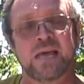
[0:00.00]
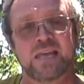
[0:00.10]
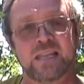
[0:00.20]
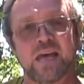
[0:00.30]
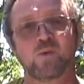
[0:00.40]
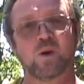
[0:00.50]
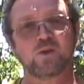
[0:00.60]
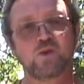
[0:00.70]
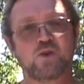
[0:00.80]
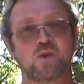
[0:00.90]
And then what
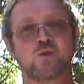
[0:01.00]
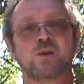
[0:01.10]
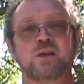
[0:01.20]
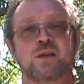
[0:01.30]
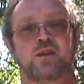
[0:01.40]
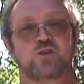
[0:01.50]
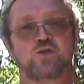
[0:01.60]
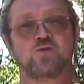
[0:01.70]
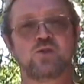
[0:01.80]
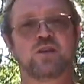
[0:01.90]
you do is
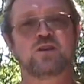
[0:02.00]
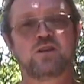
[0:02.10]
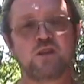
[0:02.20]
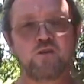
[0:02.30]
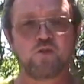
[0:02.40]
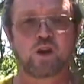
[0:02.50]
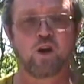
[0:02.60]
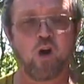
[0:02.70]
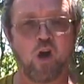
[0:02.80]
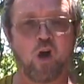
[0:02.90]
you continue to
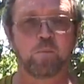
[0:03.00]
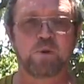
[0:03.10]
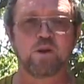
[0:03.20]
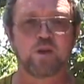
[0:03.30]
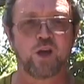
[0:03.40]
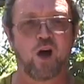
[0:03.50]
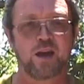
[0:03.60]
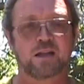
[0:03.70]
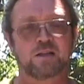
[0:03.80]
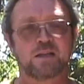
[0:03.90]
call
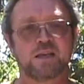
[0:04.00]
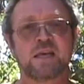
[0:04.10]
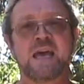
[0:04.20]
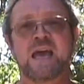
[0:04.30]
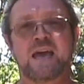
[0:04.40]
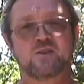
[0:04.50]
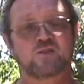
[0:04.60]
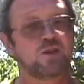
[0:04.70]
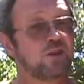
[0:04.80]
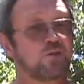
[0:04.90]
periodically and
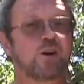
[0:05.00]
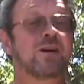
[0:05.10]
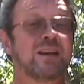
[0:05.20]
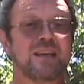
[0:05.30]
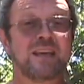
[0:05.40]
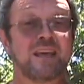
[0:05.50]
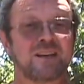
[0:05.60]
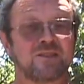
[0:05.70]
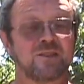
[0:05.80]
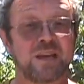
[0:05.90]
see if there are any
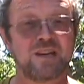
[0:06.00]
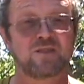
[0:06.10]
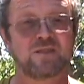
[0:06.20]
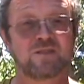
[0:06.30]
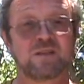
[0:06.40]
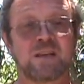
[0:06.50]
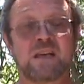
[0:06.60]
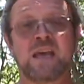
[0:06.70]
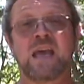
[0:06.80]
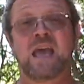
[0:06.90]
cancellations.
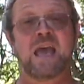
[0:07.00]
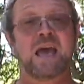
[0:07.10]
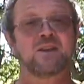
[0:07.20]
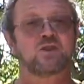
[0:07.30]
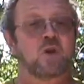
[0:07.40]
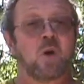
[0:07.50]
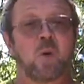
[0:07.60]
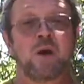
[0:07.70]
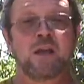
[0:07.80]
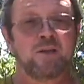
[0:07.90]
And
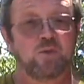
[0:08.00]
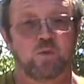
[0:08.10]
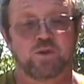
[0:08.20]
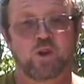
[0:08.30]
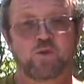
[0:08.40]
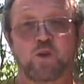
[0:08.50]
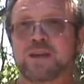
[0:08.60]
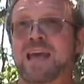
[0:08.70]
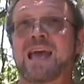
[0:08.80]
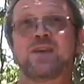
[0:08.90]
so if you reserve for a
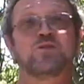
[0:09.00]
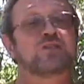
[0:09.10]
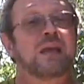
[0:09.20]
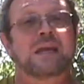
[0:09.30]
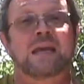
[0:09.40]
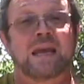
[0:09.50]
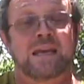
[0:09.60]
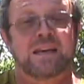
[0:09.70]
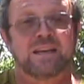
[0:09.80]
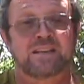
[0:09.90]
day, you say, can I
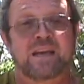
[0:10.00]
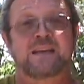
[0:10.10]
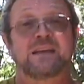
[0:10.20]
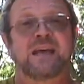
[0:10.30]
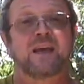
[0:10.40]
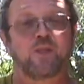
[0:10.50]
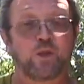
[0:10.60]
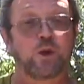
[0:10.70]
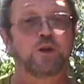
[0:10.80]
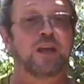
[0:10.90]
get in a second day, a
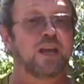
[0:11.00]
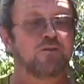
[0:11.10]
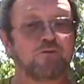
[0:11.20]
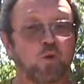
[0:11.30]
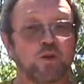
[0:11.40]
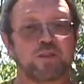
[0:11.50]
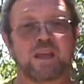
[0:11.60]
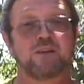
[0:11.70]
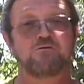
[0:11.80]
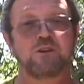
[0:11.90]
third day, a fourth
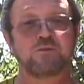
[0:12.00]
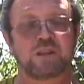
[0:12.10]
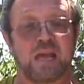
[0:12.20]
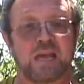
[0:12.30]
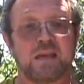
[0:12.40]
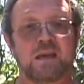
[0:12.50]
day, a fifth day?